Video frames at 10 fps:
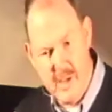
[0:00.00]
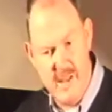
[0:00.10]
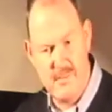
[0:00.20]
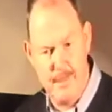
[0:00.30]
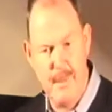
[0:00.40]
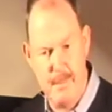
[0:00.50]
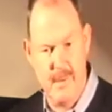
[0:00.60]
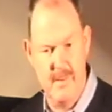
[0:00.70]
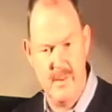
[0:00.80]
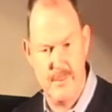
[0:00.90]
kinds of
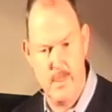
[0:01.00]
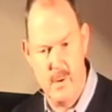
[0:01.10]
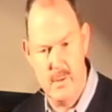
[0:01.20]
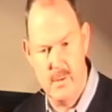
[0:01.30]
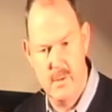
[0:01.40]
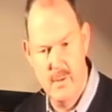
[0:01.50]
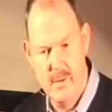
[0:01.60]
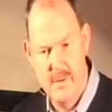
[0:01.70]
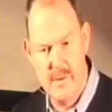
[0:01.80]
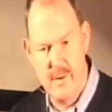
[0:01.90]
people in this world
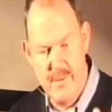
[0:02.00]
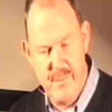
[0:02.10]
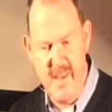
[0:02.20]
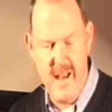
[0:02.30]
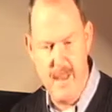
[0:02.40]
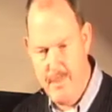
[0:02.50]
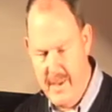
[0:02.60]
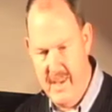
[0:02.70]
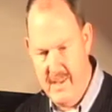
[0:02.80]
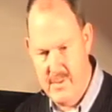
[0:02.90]
there are
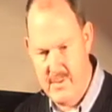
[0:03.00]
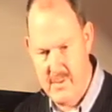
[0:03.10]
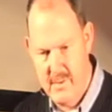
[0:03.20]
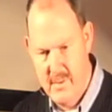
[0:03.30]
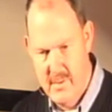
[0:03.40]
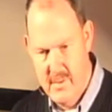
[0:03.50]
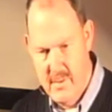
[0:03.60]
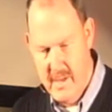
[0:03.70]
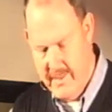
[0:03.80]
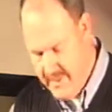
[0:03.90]
VIPs and